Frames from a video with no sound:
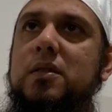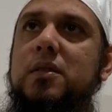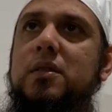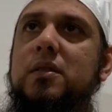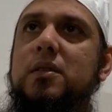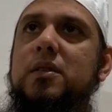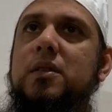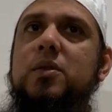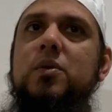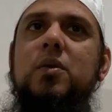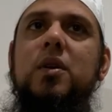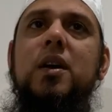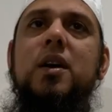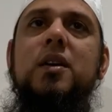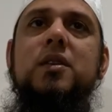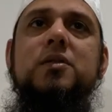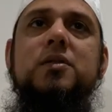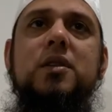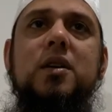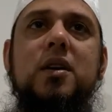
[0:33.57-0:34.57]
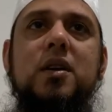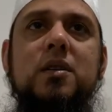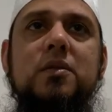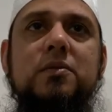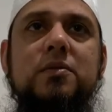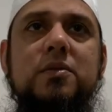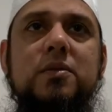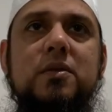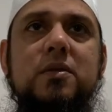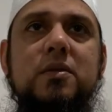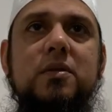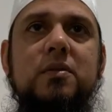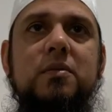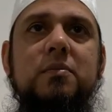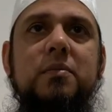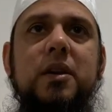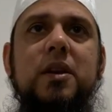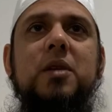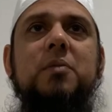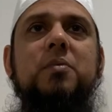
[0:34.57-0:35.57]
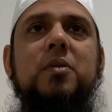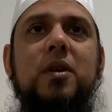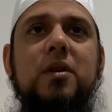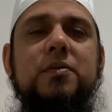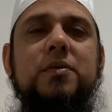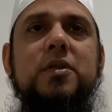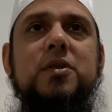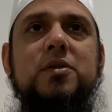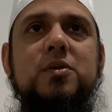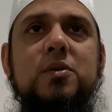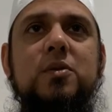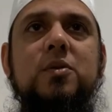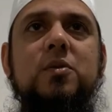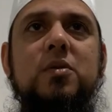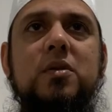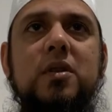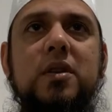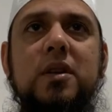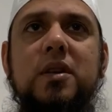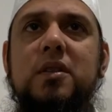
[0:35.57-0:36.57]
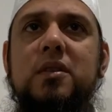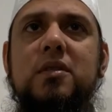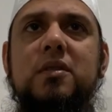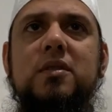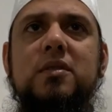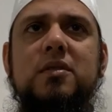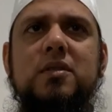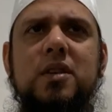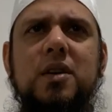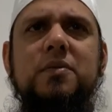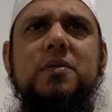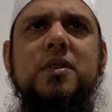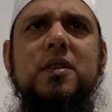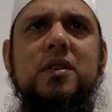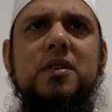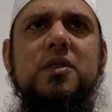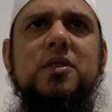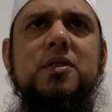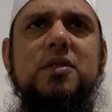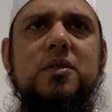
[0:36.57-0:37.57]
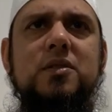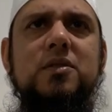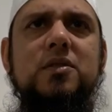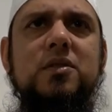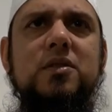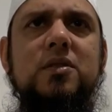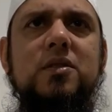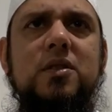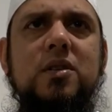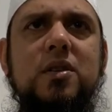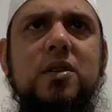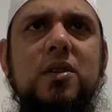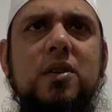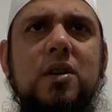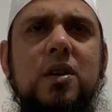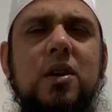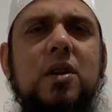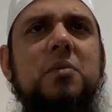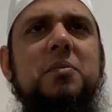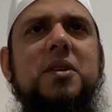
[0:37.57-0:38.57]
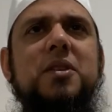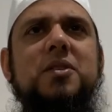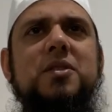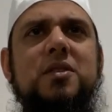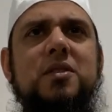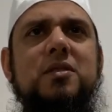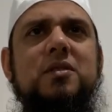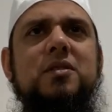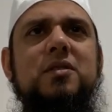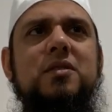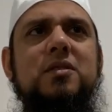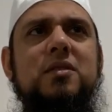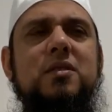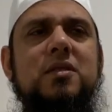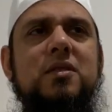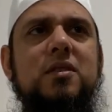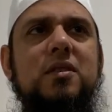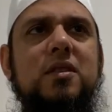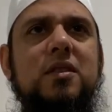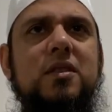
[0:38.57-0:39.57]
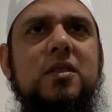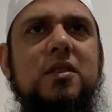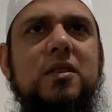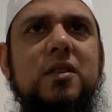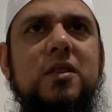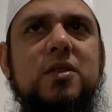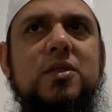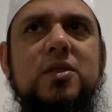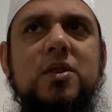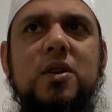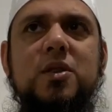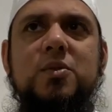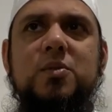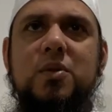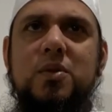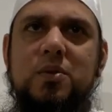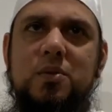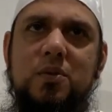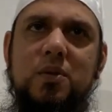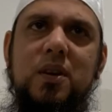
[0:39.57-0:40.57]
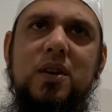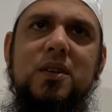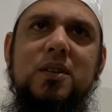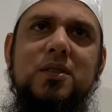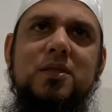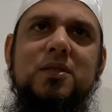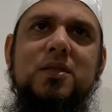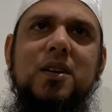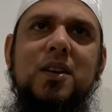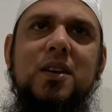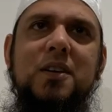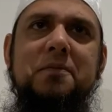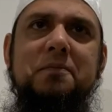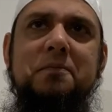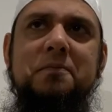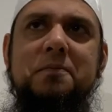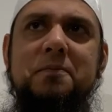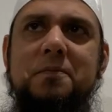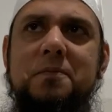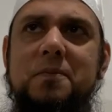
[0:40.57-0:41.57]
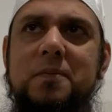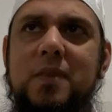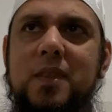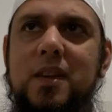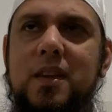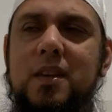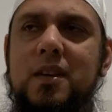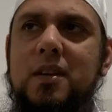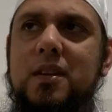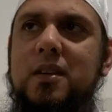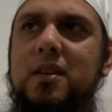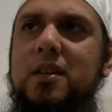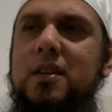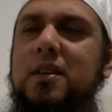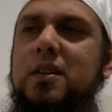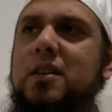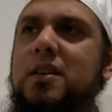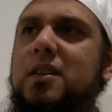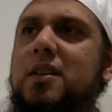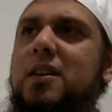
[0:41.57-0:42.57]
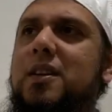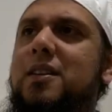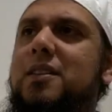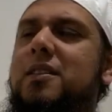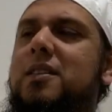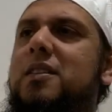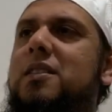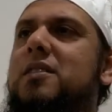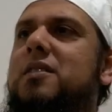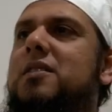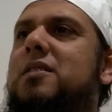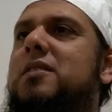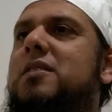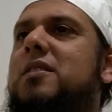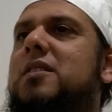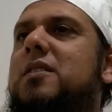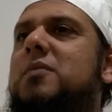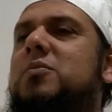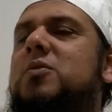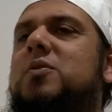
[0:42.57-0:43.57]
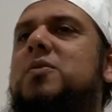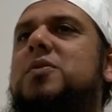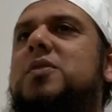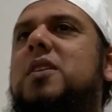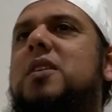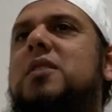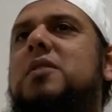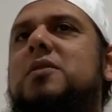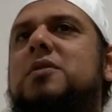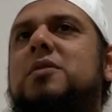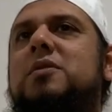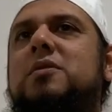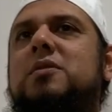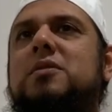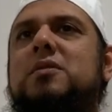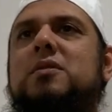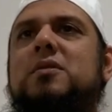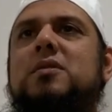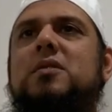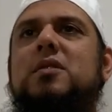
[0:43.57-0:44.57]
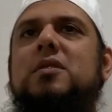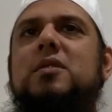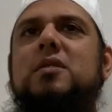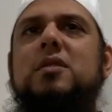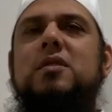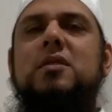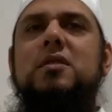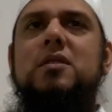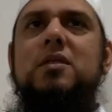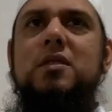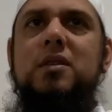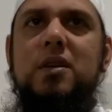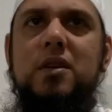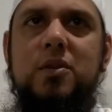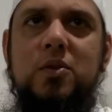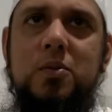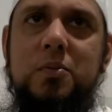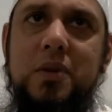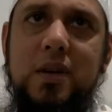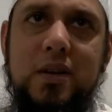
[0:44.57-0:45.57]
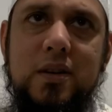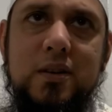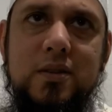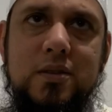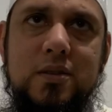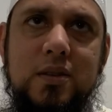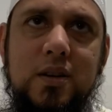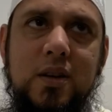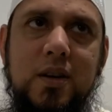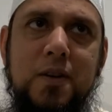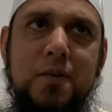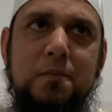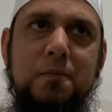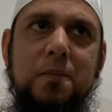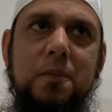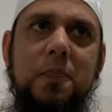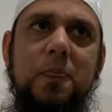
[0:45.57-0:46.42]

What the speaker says: the du'as of many prophets who were in tough conditions are mentioned. It starts with Nuh alayhi salam, and then it moves on to Ayub alayhi salam,